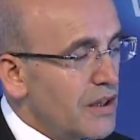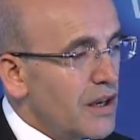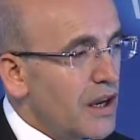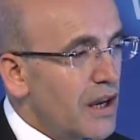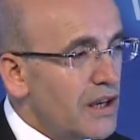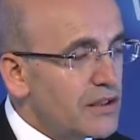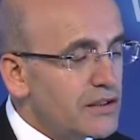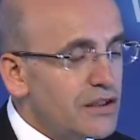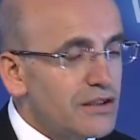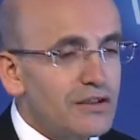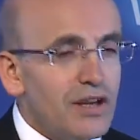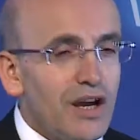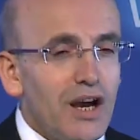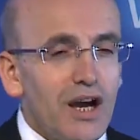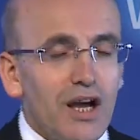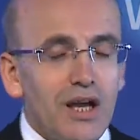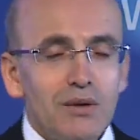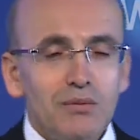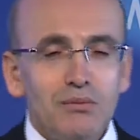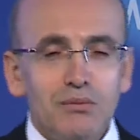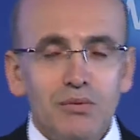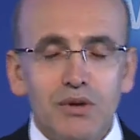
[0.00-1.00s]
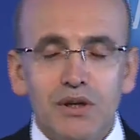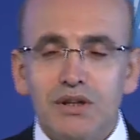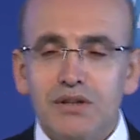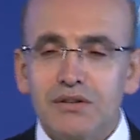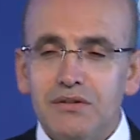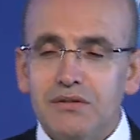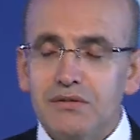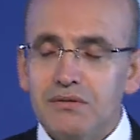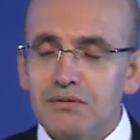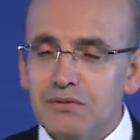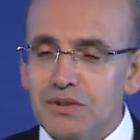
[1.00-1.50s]
At a time
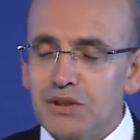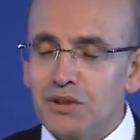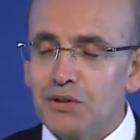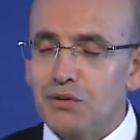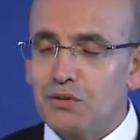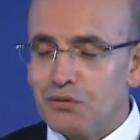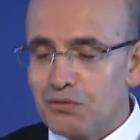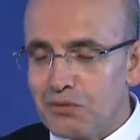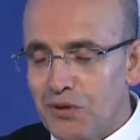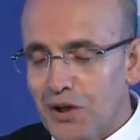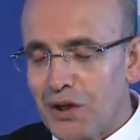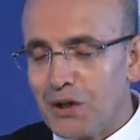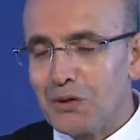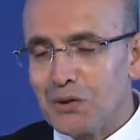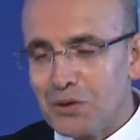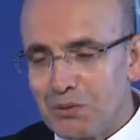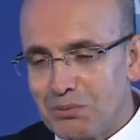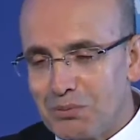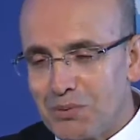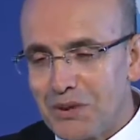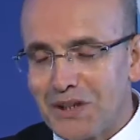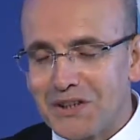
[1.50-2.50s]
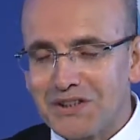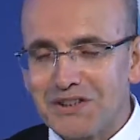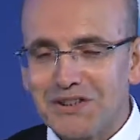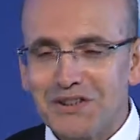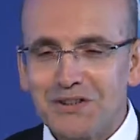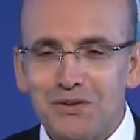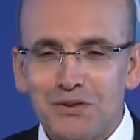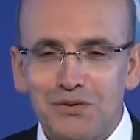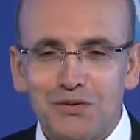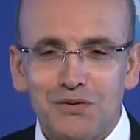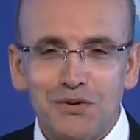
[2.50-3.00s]
when, following
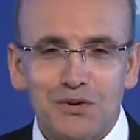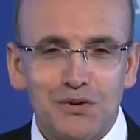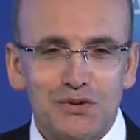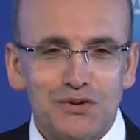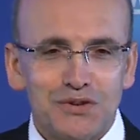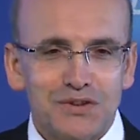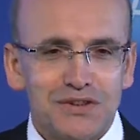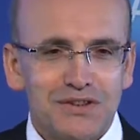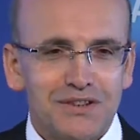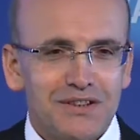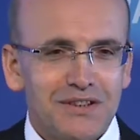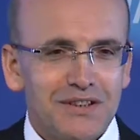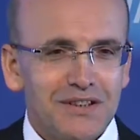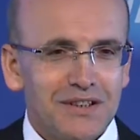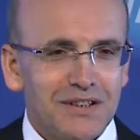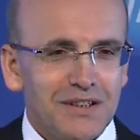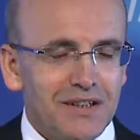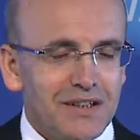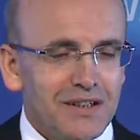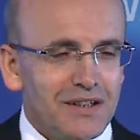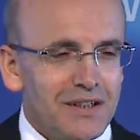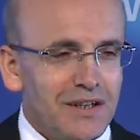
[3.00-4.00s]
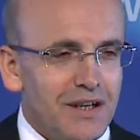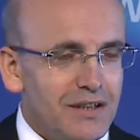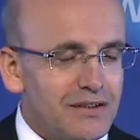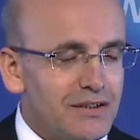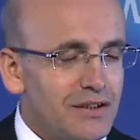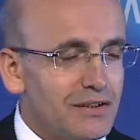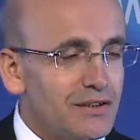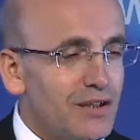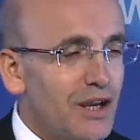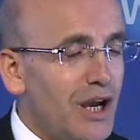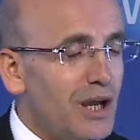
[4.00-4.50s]
Brexit, of course, at
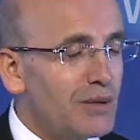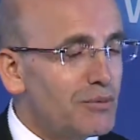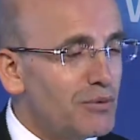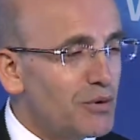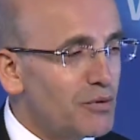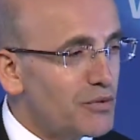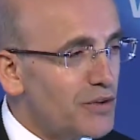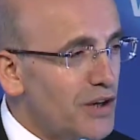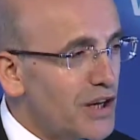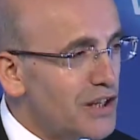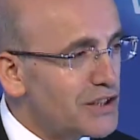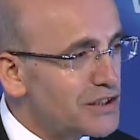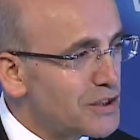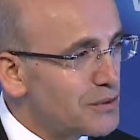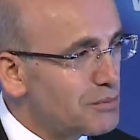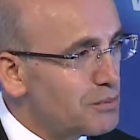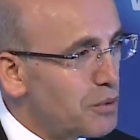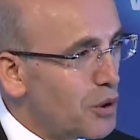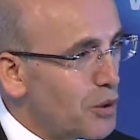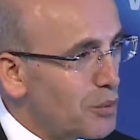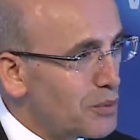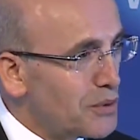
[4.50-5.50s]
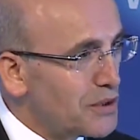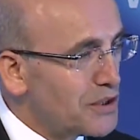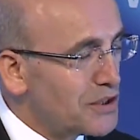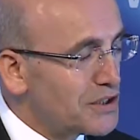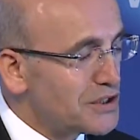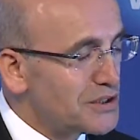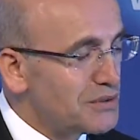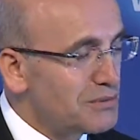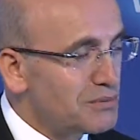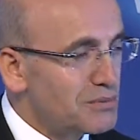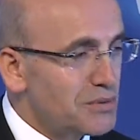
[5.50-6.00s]
a time of rising
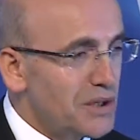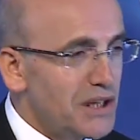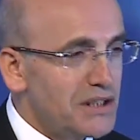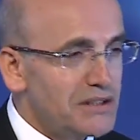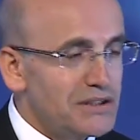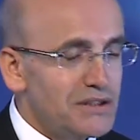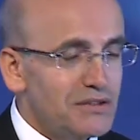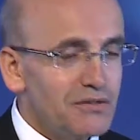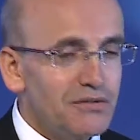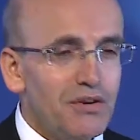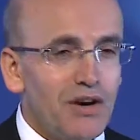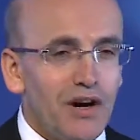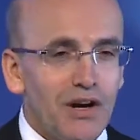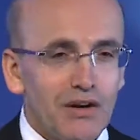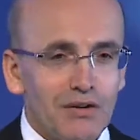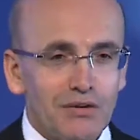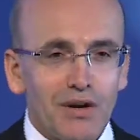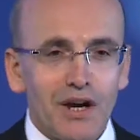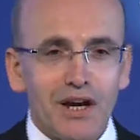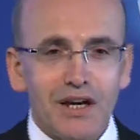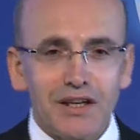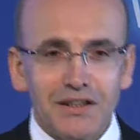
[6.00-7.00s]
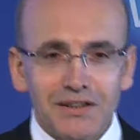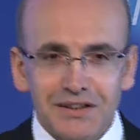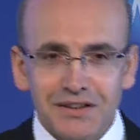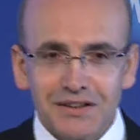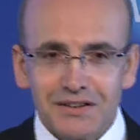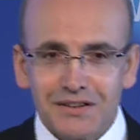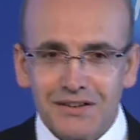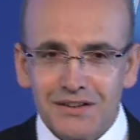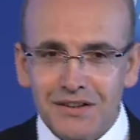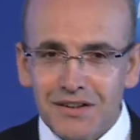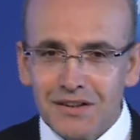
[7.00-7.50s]
populism, rising far right,
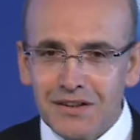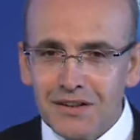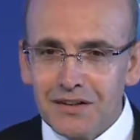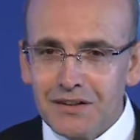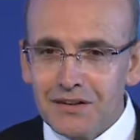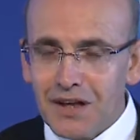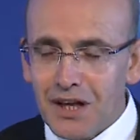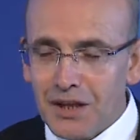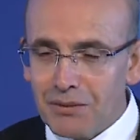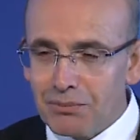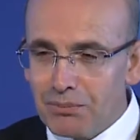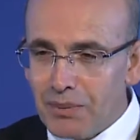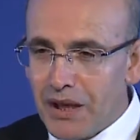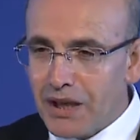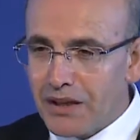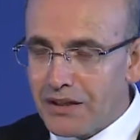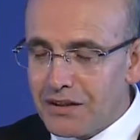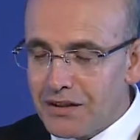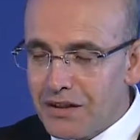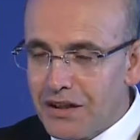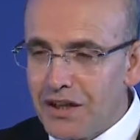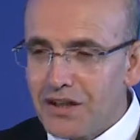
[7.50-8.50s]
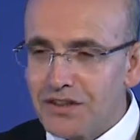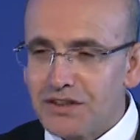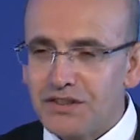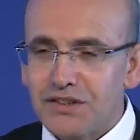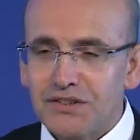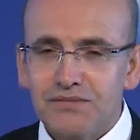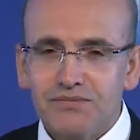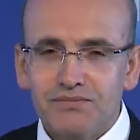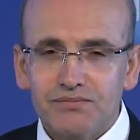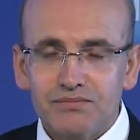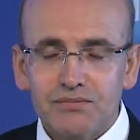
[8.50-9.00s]
and
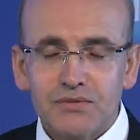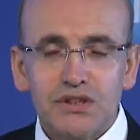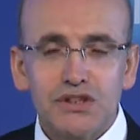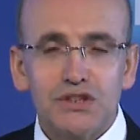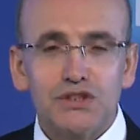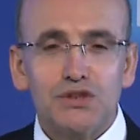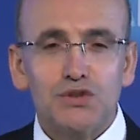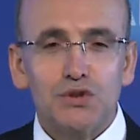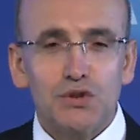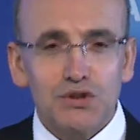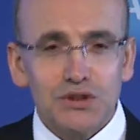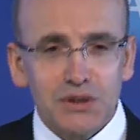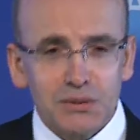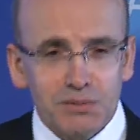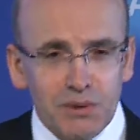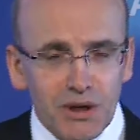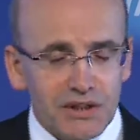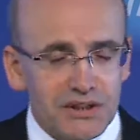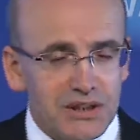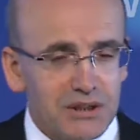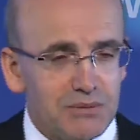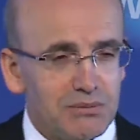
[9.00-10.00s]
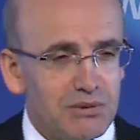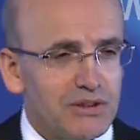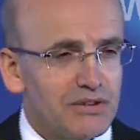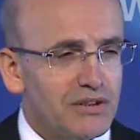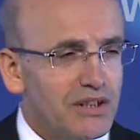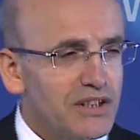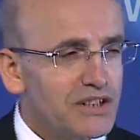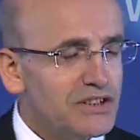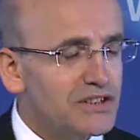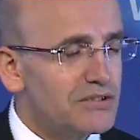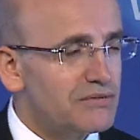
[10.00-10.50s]
backlash, concerns about
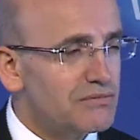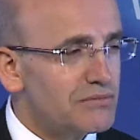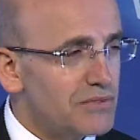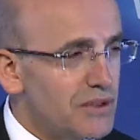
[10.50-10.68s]
immigration,